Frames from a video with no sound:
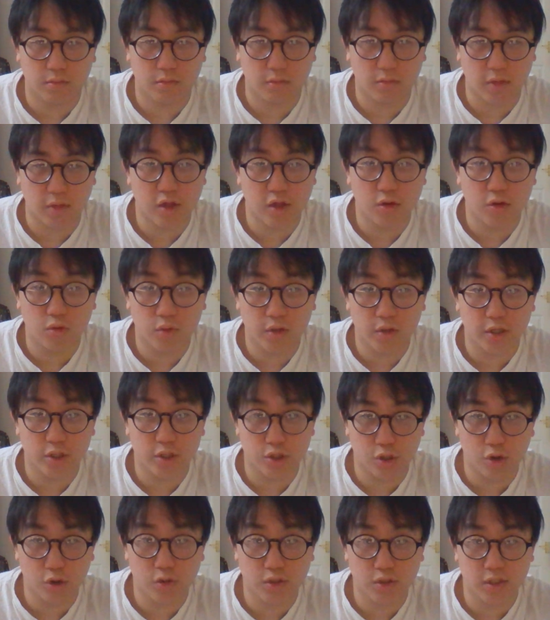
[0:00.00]
And you're the one that
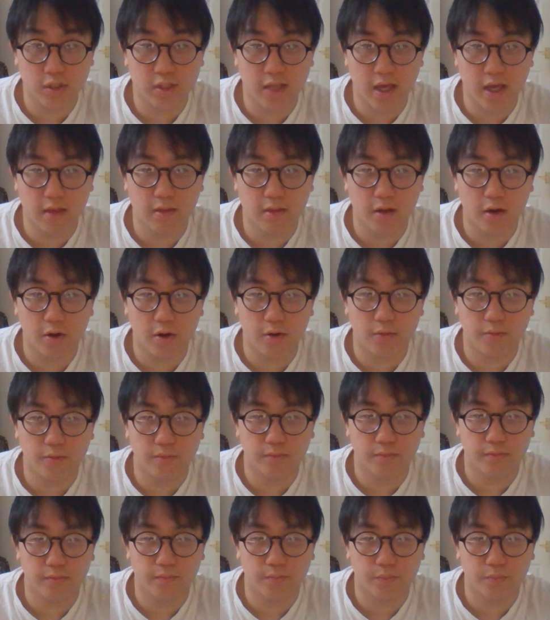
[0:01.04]
chose to stay in there.
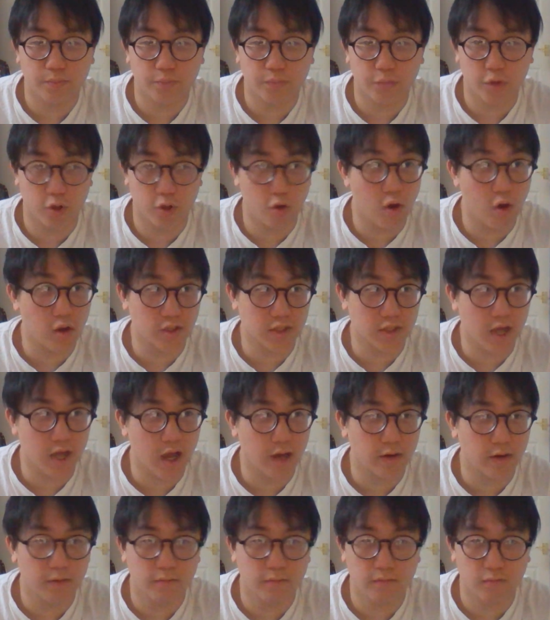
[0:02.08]
You go
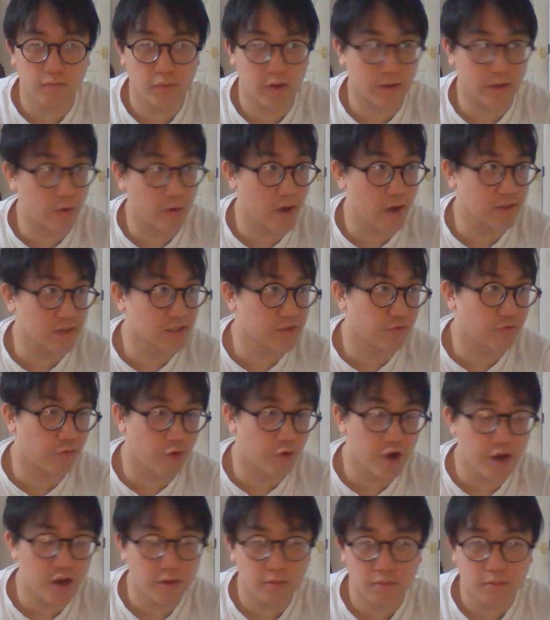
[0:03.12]
outside. Going outside is
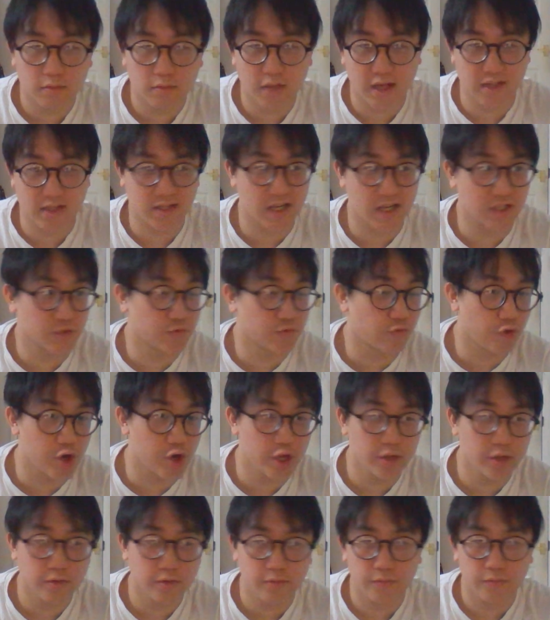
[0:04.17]
free. Exercise is
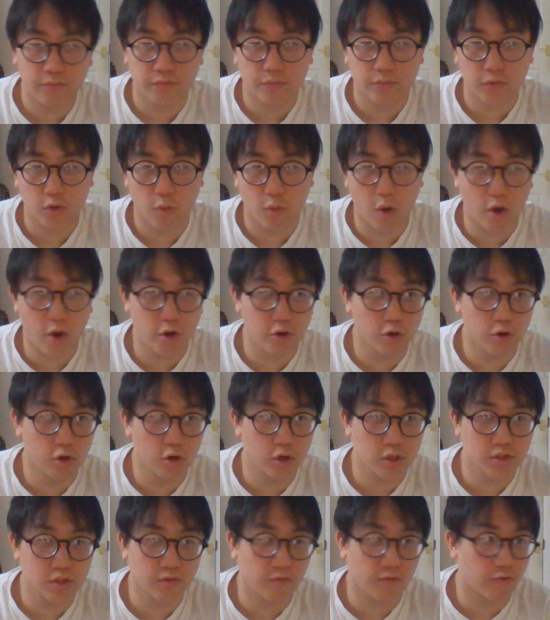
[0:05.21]
free. Working on your
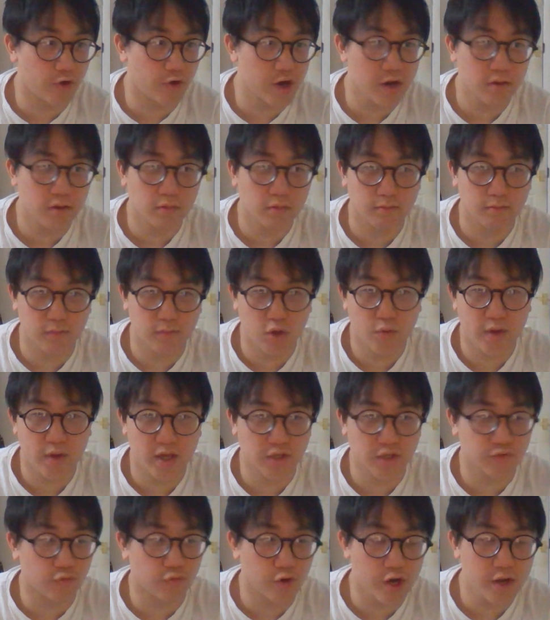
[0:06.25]
looks is free. Mewing
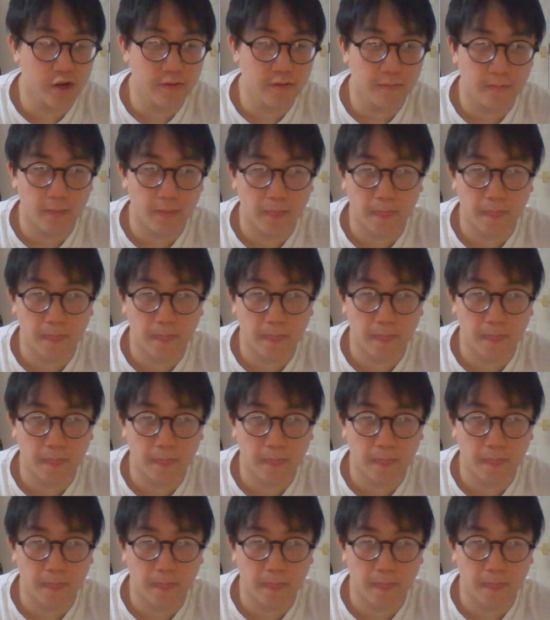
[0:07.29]
is free.